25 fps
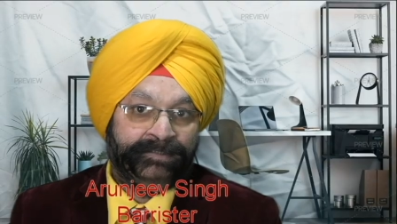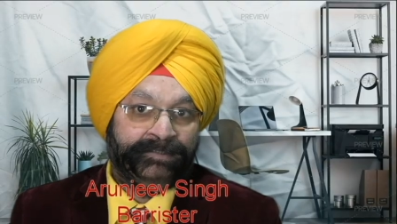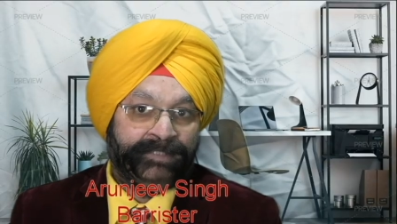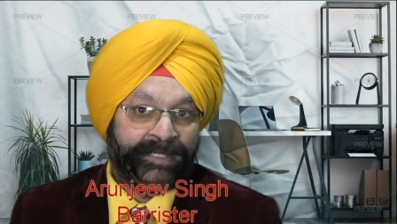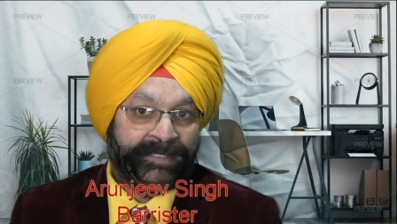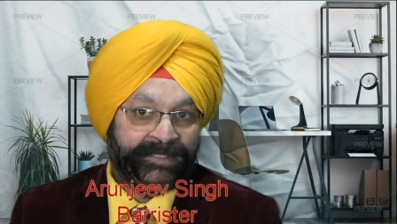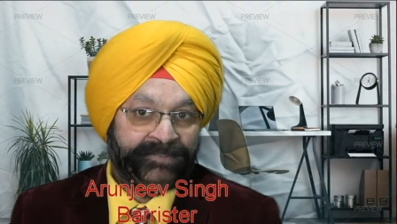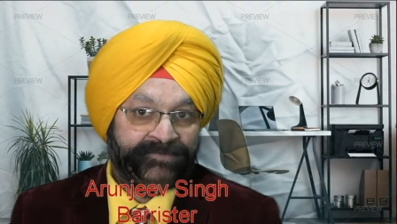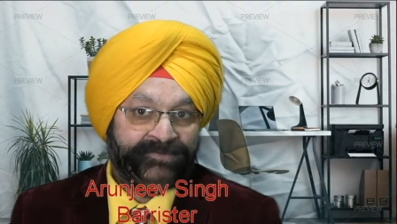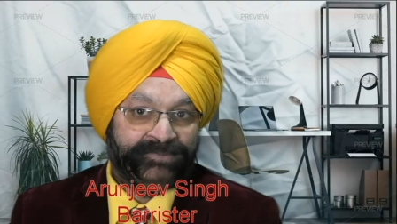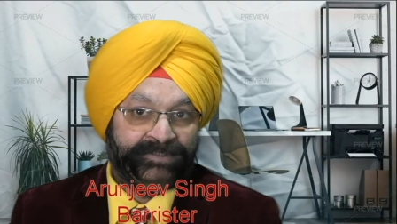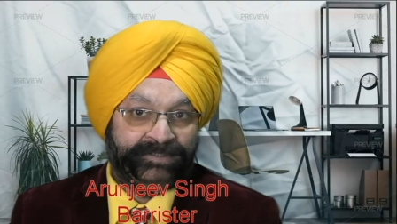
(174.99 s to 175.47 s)

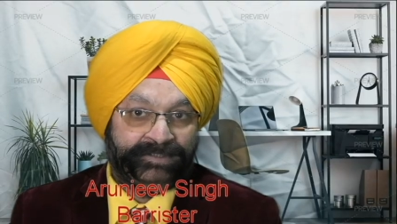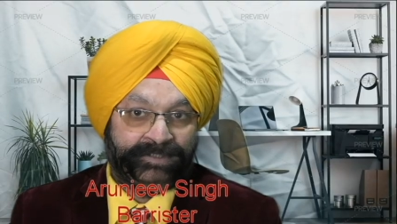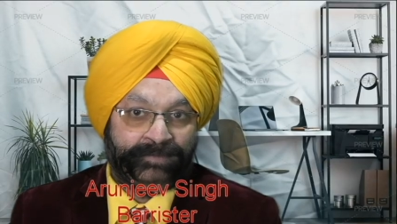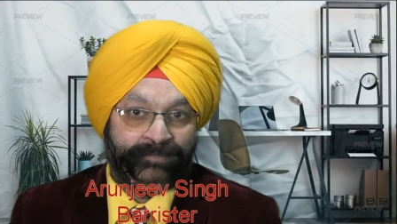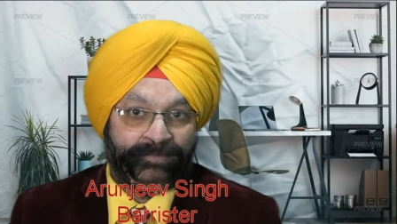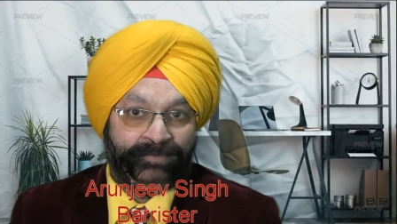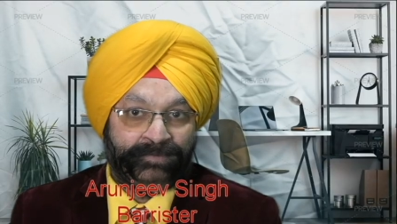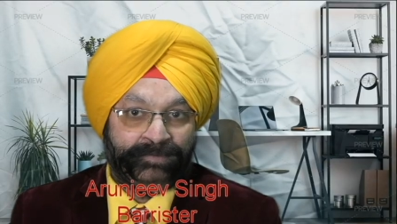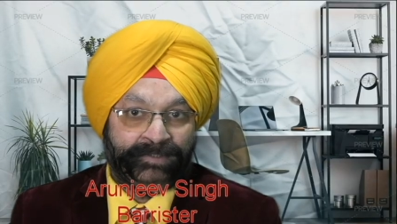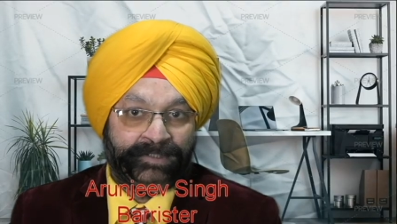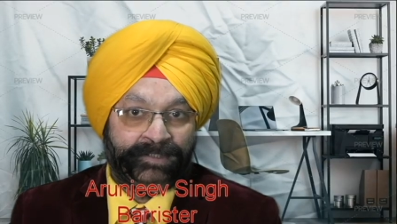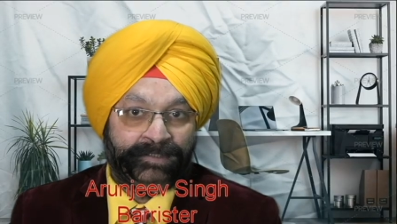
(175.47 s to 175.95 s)
tenancy
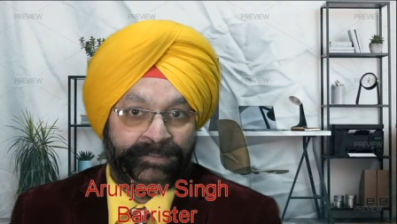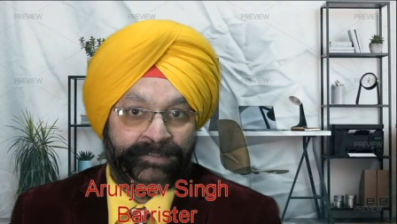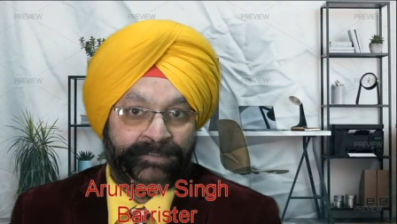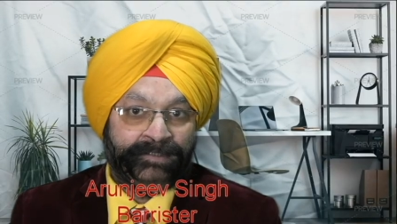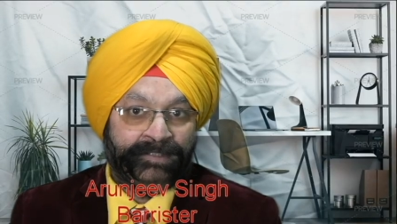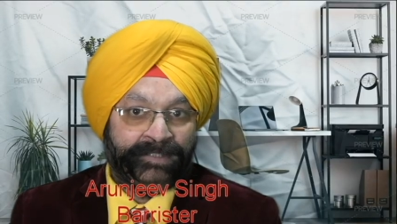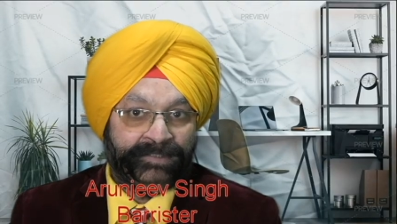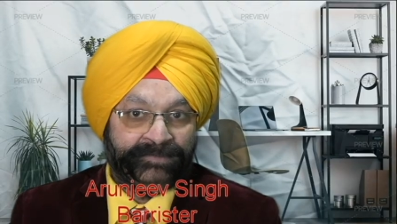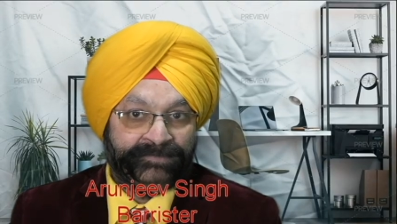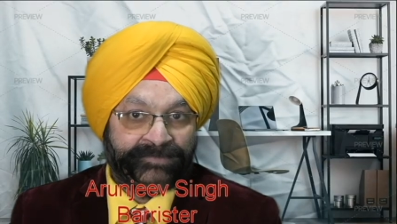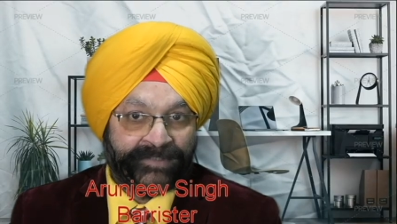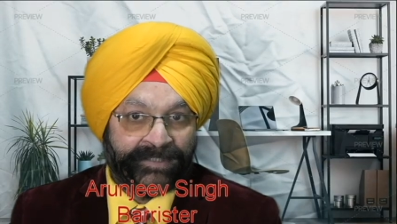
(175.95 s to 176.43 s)

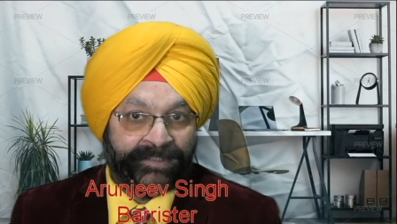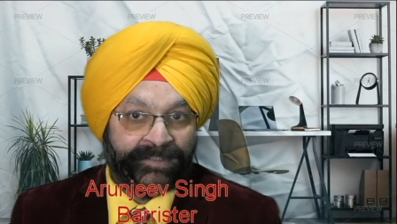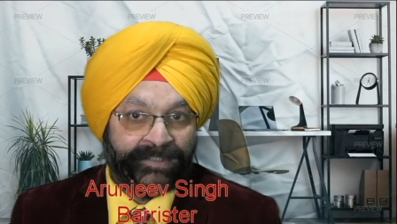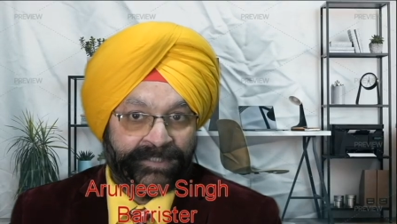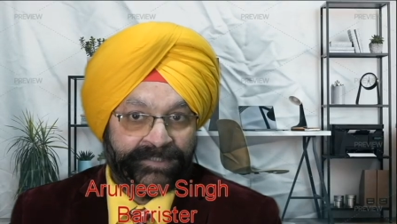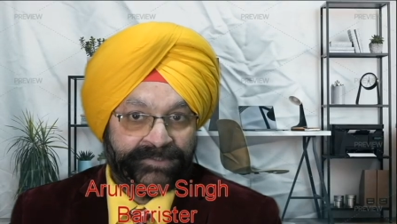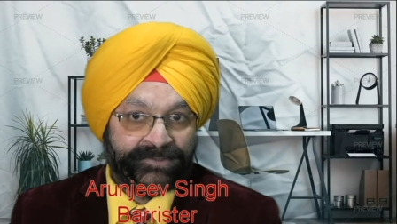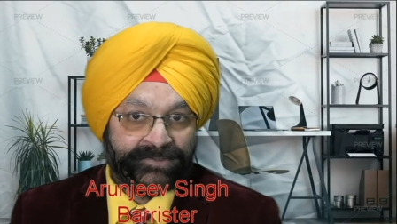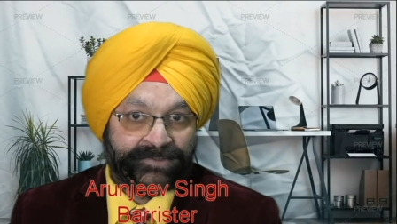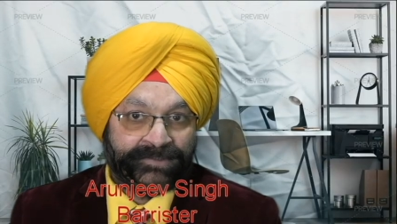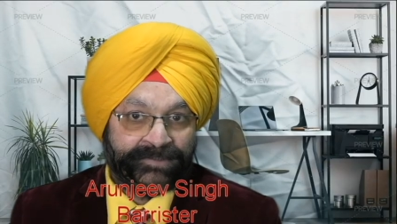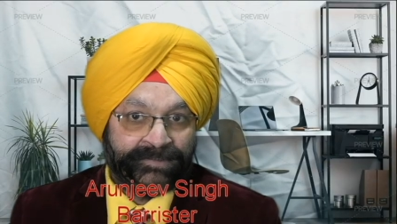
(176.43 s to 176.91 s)
tribunal is
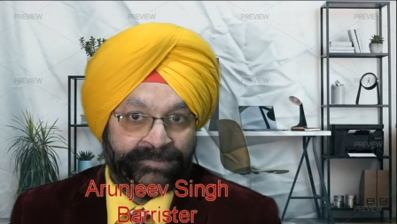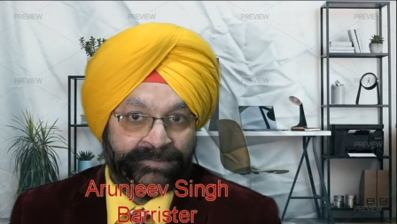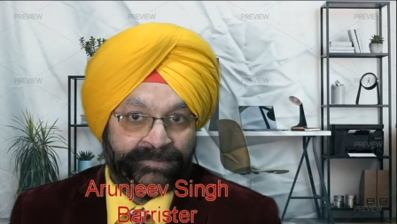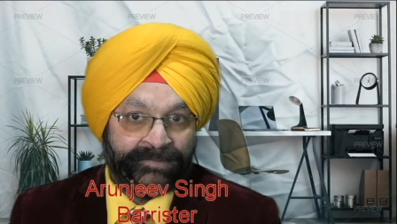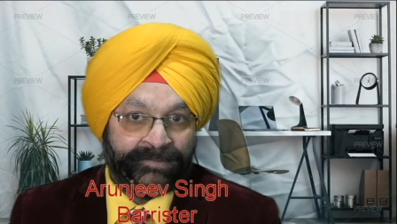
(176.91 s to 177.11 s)
English,